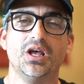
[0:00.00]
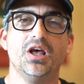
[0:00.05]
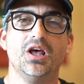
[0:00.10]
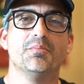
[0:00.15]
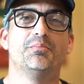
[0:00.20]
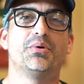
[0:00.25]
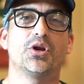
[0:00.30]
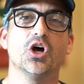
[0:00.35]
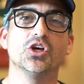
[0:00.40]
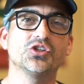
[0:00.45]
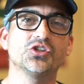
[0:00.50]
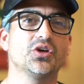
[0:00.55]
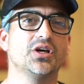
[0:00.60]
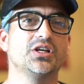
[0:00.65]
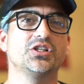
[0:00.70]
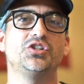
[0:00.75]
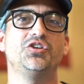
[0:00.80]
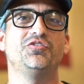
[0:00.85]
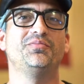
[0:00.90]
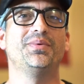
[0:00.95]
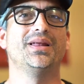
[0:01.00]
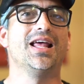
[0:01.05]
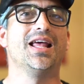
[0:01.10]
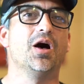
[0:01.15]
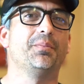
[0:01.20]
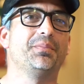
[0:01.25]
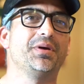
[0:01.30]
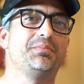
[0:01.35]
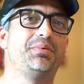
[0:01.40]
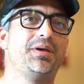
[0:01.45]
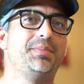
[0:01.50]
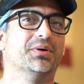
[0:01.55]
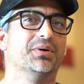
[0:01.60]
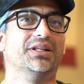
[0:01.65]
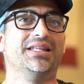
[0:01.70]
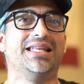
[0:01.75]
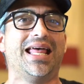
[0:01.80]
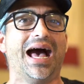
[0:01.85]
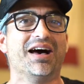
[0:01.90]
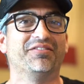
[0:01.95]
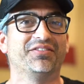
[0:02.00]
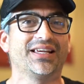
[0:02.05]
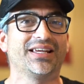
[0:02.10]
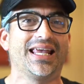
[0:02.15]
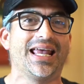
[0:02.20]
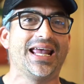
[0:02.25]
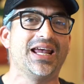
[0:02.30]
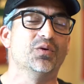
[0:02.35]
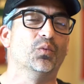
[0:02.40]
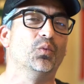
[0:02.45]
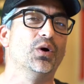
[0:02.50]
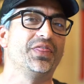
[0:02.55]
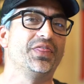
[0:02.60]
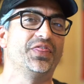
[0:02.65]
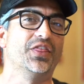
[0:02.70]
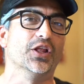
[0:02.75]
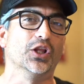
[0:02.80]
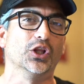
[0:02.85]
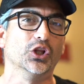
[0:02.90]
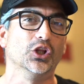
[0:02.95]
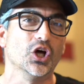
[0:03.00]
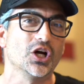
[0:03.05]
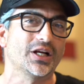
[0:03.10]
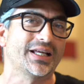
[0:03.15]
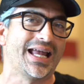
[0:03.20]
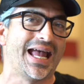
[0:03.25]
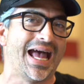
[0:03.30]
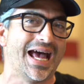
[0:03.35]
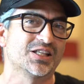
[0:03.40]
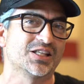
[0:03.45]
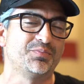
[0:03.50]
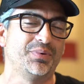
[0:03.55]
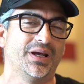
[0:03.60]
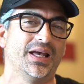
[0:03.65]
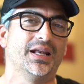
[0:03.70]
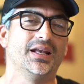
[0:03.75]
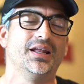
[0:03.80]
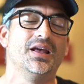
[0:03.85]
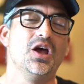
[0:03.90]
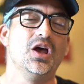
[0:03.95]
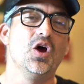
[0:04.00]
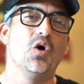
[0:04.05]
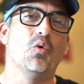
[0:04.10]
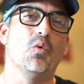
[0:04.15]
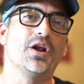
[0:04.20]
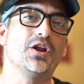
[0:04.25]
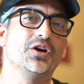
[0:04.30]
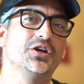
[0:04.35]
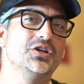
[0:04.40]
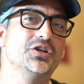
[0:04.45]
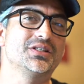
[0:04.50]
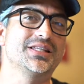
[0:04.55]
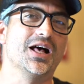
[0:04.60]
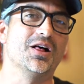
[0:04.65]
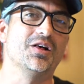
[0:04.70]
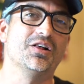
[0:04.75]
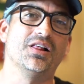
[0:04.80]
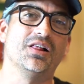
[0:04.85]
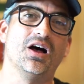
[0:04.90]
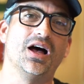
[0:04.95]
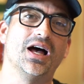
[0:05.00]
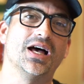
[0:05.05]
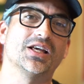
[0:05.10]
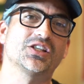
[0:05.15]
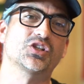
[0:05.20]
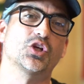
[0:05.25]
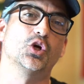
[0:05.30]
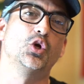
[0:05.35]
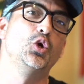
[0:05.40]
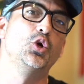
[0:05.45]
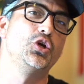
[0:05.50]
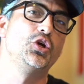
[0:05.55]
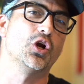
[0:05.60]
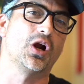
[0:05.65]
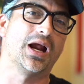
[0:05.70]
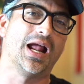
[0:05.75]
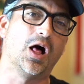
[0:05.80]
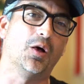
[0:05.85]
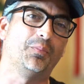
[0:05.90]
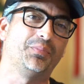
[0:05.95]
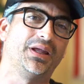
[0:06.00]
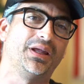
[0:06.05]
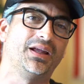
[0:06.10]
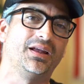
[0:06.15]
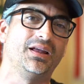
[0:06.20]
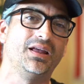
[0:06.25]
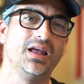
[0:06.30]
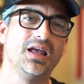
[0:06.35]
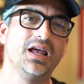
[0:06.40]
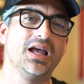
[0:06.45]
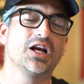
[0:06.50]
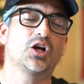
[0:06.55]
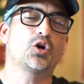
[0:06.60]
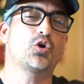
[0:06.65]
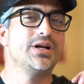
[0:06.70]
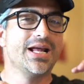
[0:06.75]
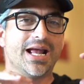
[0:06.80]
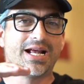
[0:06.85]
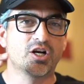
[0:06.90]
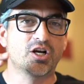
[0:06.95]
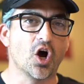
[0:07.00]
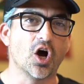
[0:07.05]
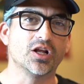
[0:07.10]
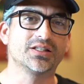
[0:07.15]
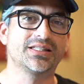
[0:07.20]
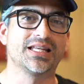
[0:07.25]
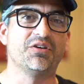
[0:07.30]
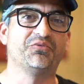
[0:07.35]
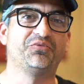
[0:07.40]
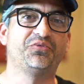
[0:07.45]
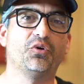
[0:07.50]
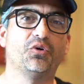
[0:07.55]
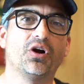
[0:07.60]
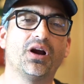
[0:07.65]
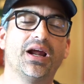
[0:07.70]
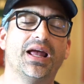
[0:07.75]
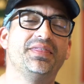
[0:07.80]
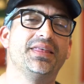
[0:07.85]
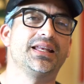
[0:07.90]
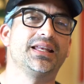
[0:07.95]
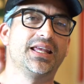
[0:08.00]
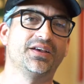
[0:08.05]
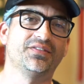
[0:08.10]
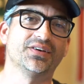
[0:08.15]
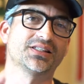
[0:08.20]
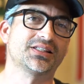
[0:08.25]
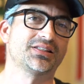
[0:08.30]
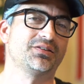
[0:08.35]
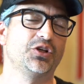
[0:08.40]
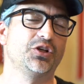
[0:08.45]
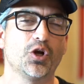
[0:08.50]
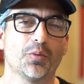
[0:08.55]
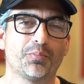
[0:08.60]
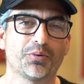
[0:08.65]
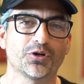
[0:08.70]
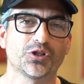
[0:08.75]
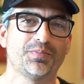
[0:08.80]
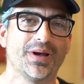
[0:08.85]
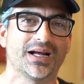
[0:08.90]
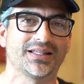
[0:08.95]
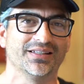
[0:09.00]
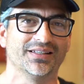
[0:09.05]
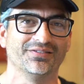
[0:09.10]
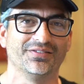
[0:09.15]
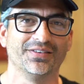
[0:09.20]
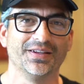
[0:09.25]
but also as you've been helping people navigate what the look has been? Why don't you tell us who you're helping create content for, and then give us your perspective?